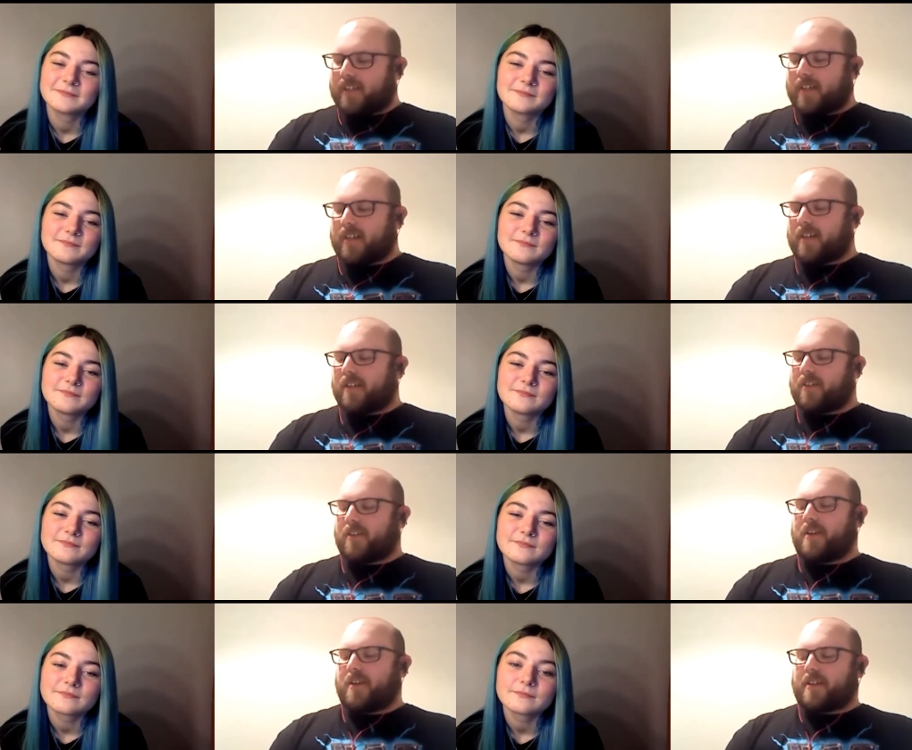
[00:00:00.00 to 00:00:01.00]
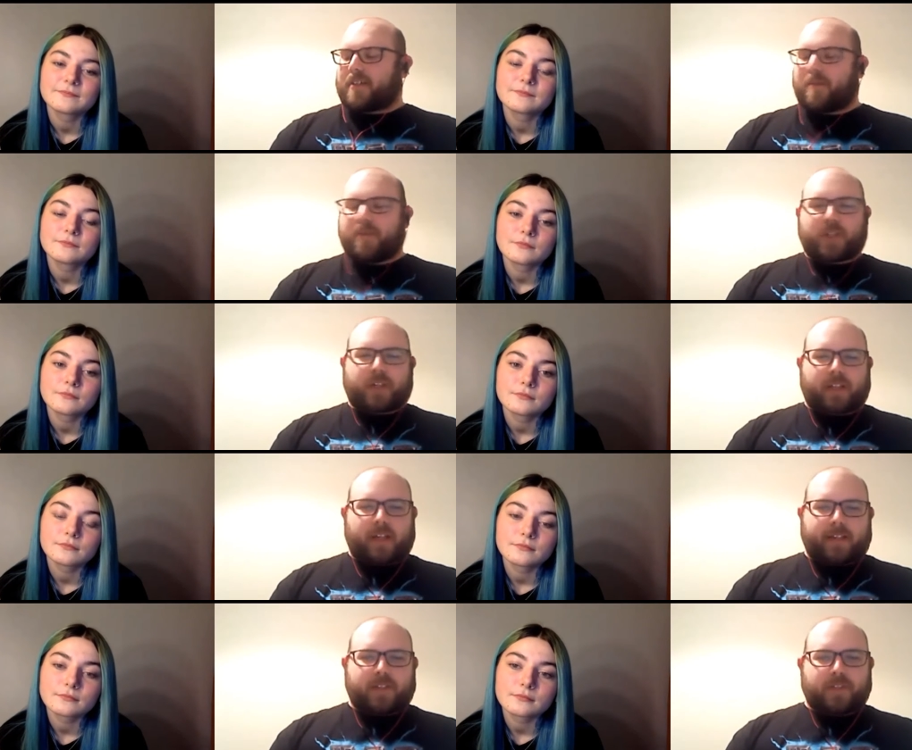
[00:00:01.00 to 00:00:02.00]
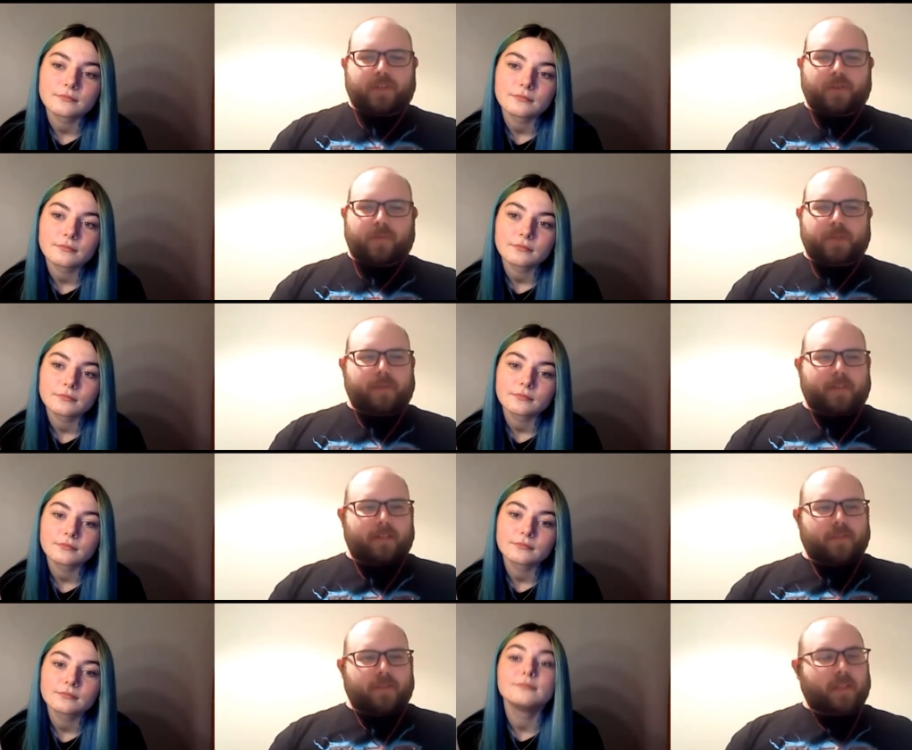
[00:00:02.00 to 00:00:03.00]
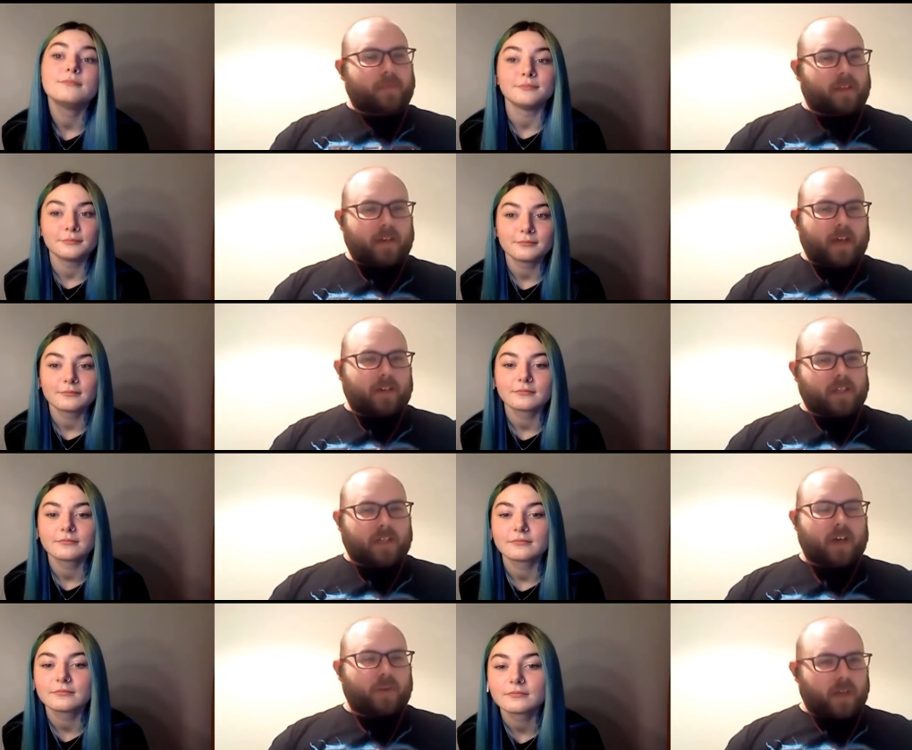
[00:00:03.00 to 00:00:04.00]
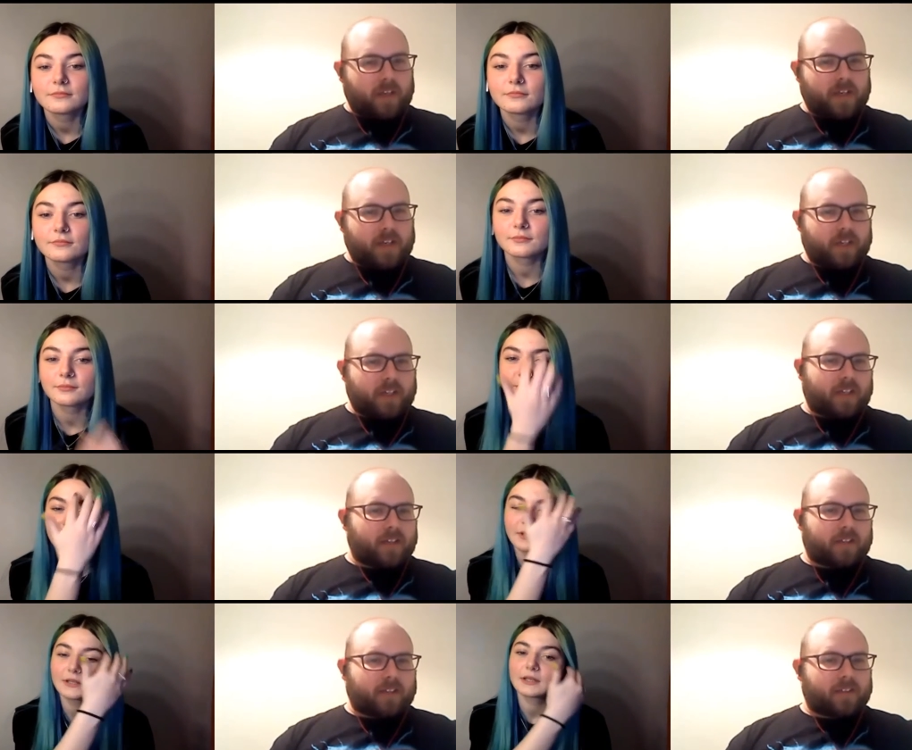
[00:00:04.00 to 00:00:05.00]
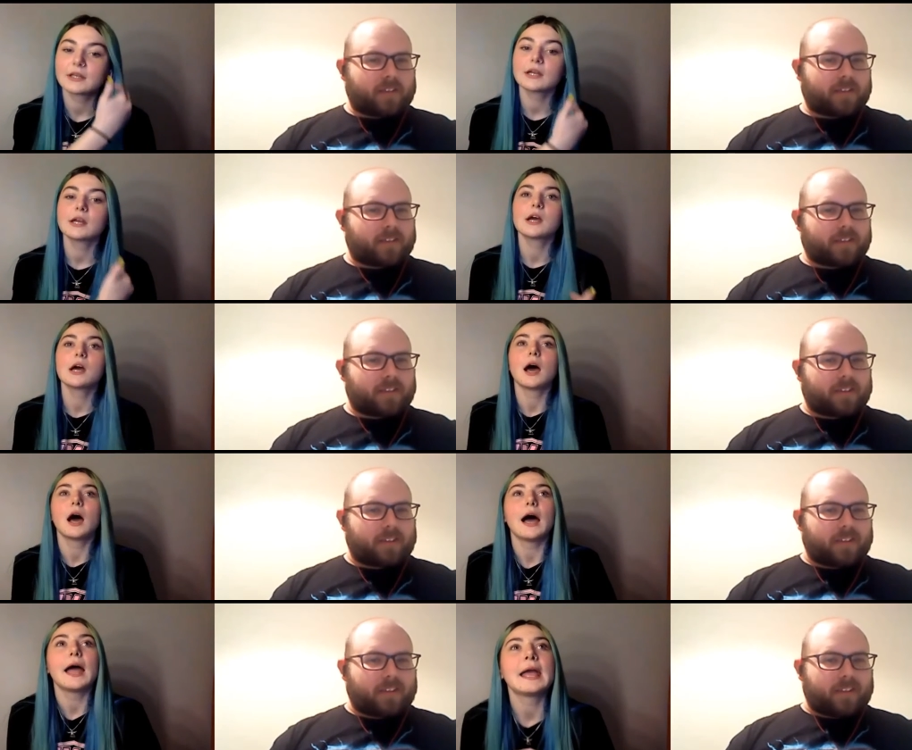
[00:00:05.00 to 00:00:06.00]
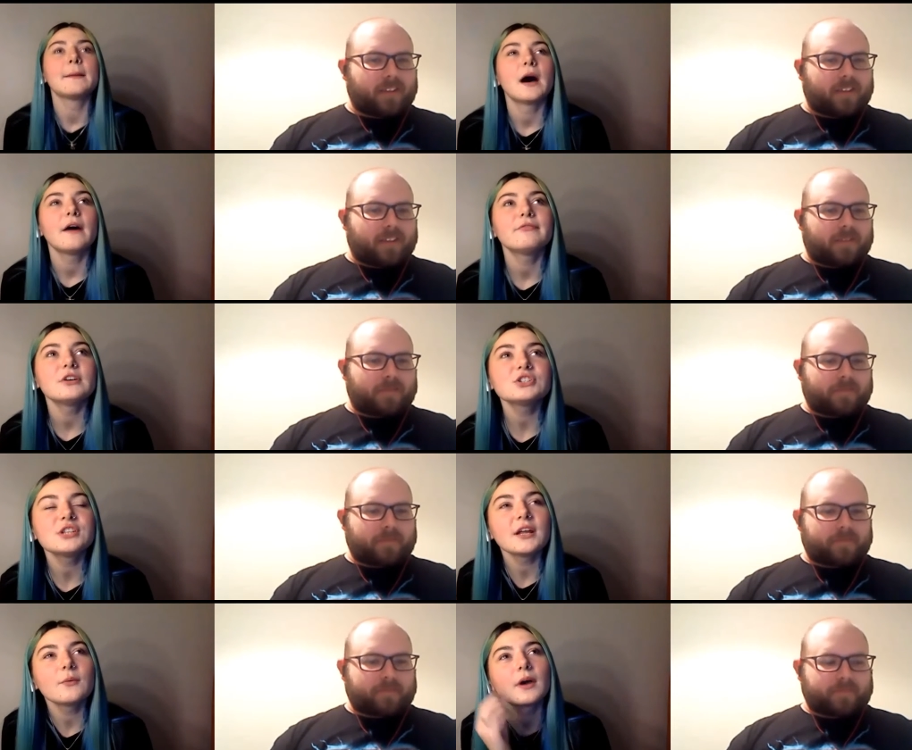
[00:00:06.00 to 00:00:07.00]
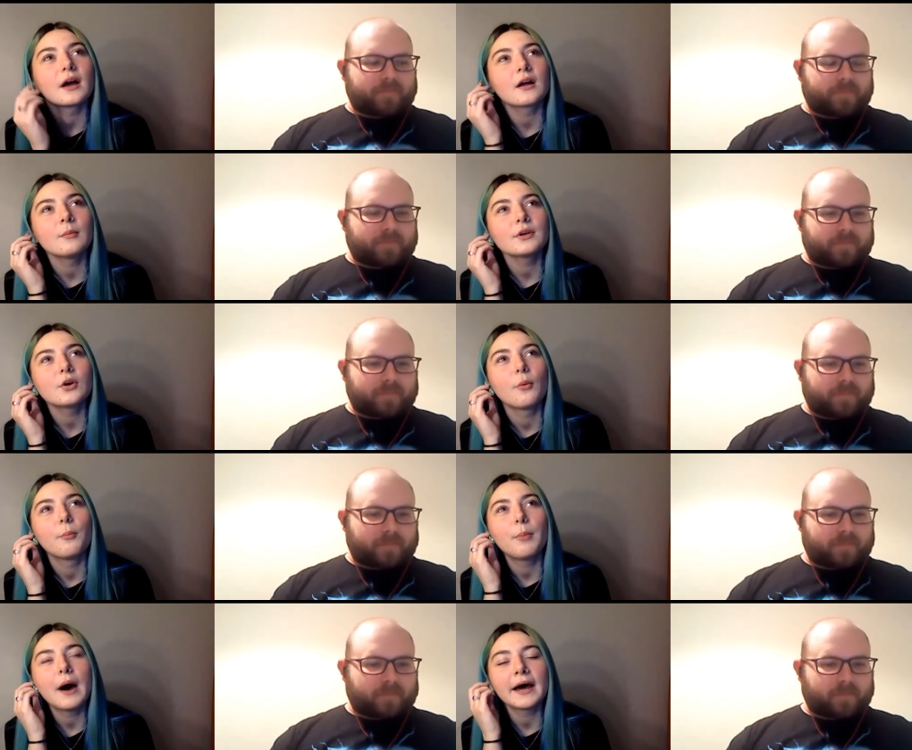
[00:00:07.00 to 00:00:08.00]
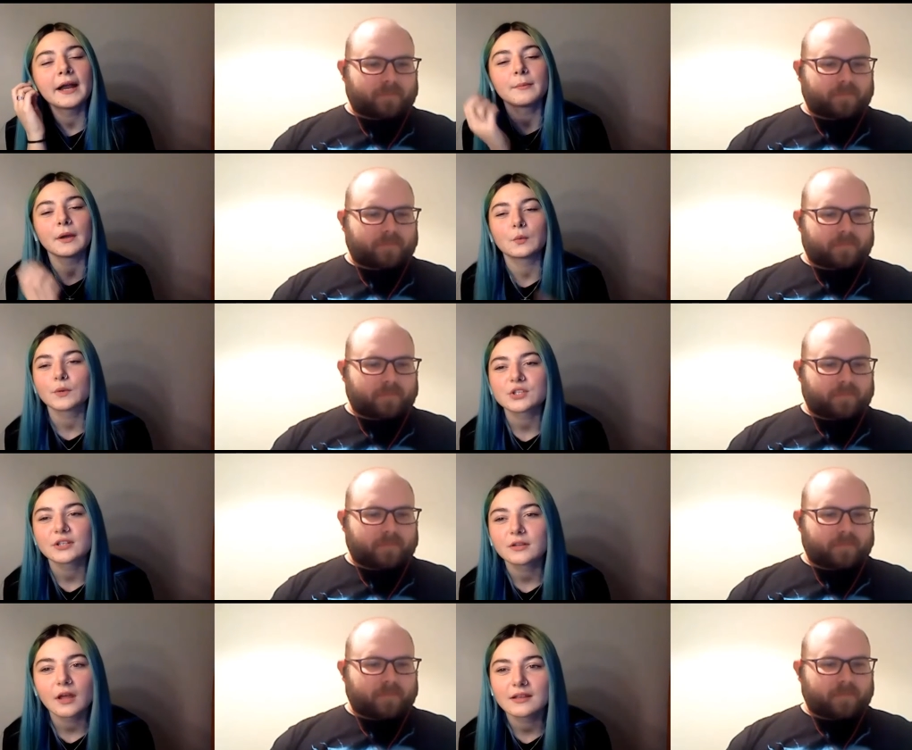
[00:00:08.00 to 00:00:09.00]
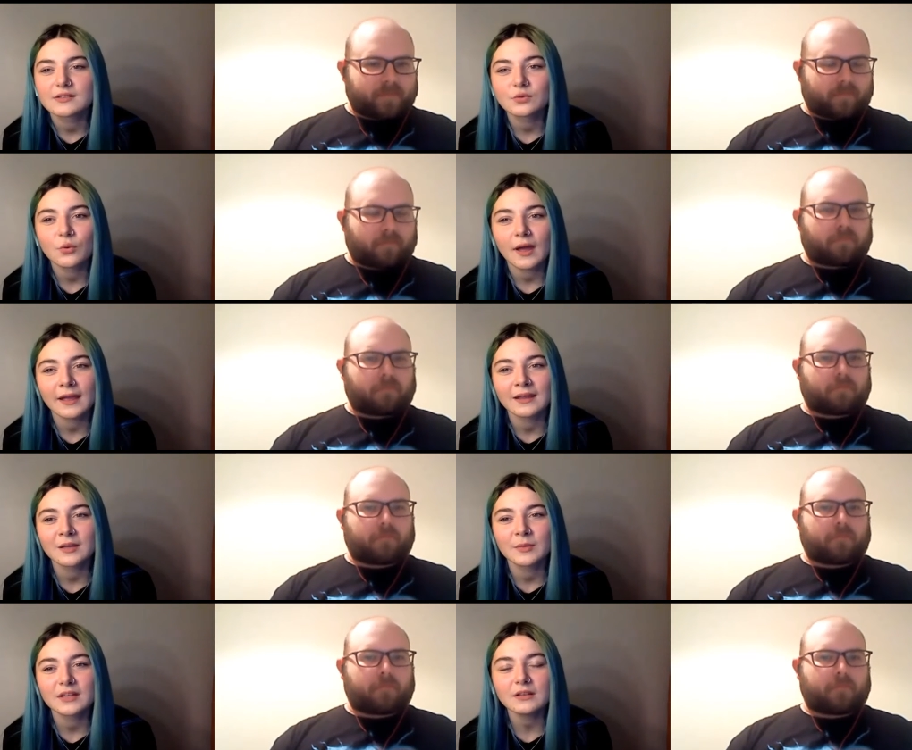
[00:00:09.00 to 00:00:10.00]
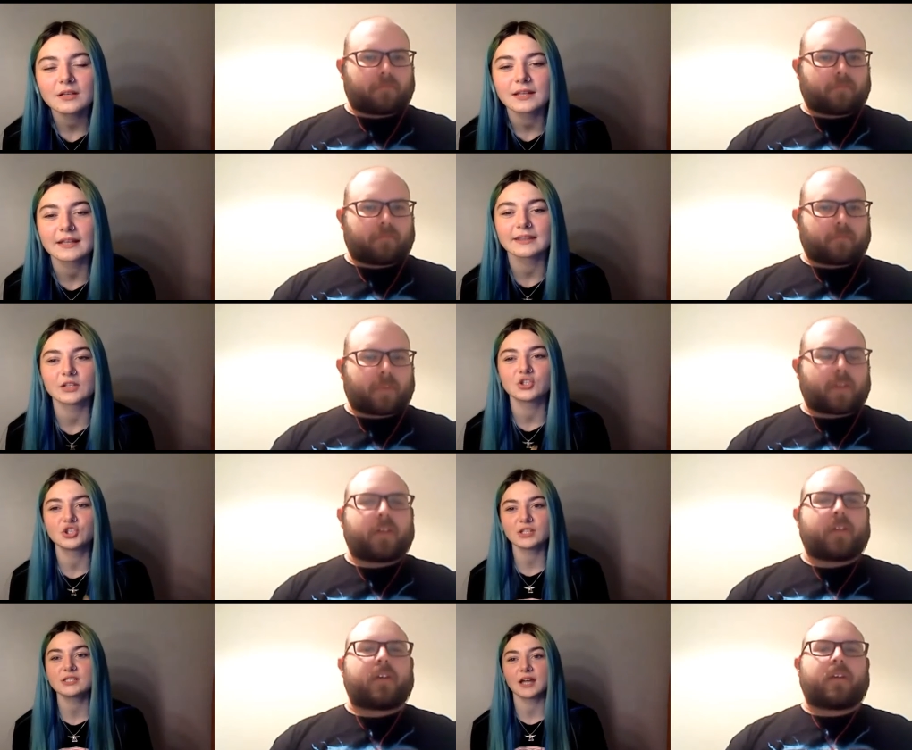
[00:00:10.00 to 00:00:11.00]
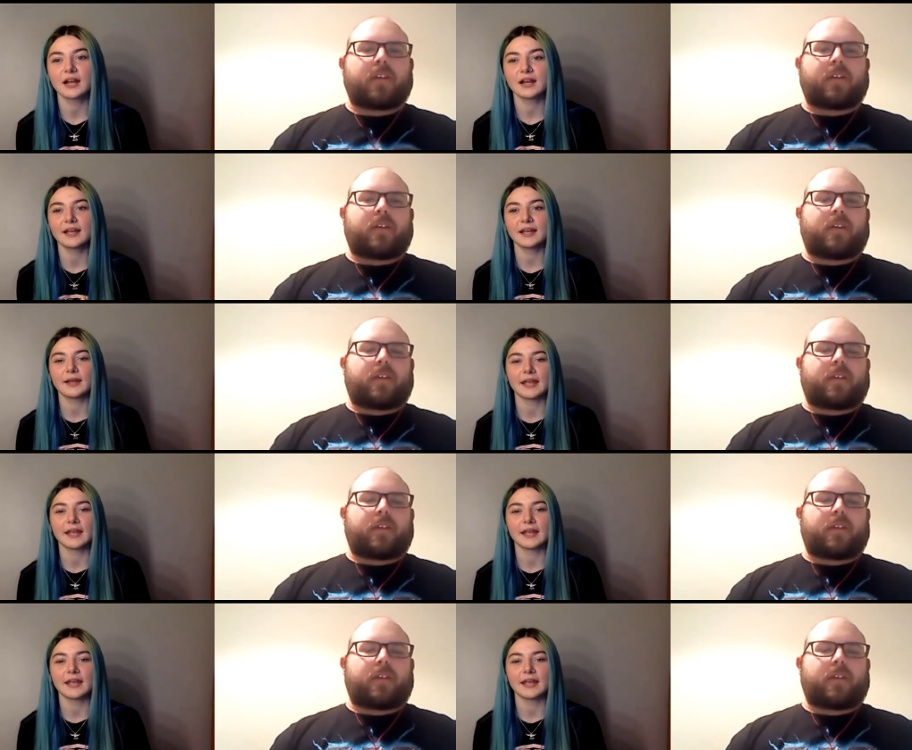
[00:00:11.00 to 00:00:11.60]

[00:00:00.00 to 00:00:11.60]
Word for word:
Speaker 1: in thinking, you started with Johnny Lyons, so it must have been, was it W3L you started with initially?
Speaker 2: I first started with a company called Paramount, which is more hanging me. Like, they just started,